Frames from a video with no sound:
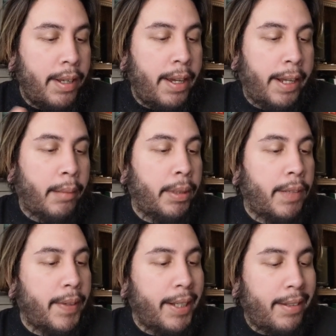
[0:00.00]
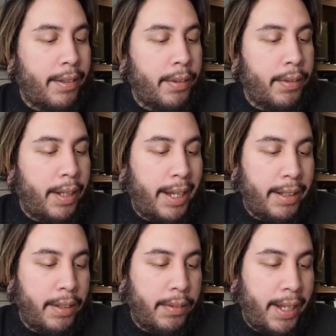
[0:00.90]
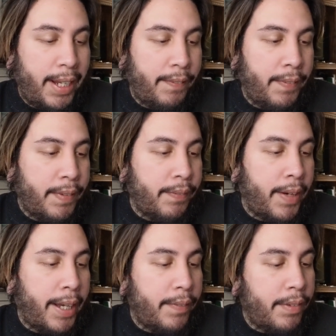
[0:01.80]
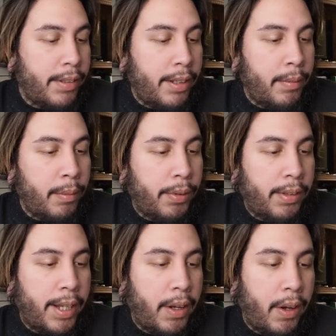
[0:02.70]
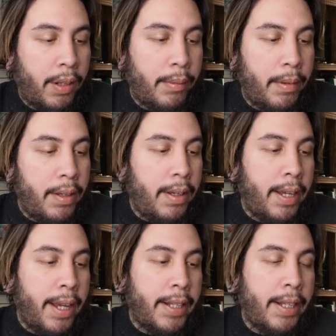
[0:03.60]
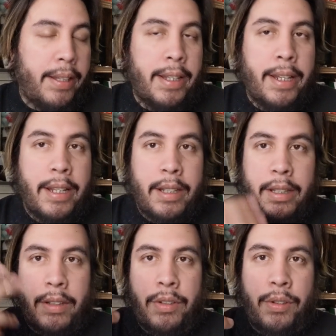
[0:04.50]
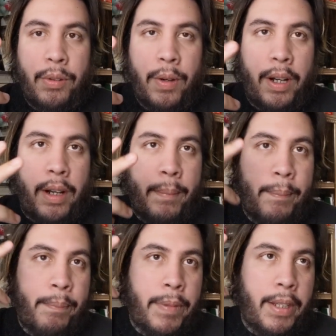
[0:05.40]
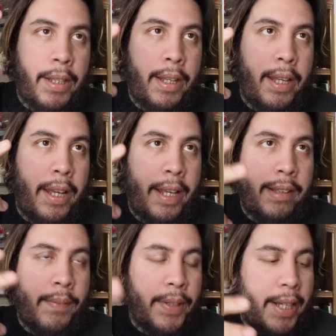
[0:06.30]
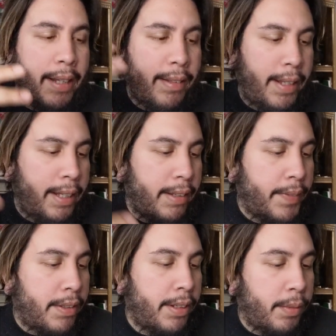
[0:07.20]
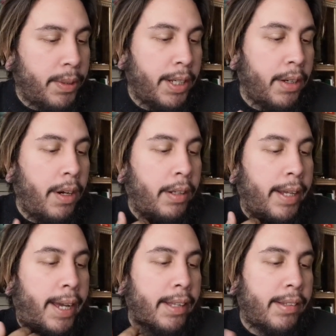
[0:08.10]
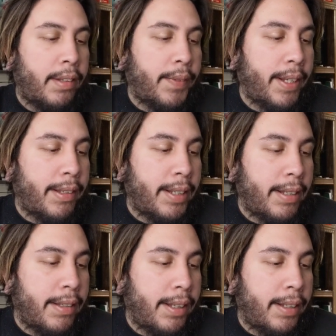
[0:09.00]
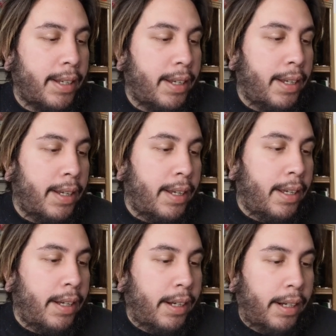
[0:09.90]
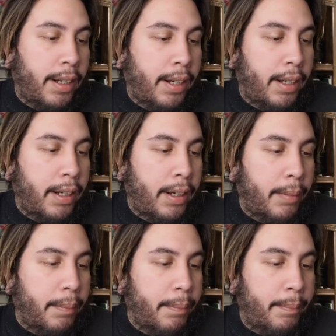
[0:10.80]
And I'm believing it's those eight those A55s will stay on and then the the two um, A78s and A76 will kick on as the device needs it. Um,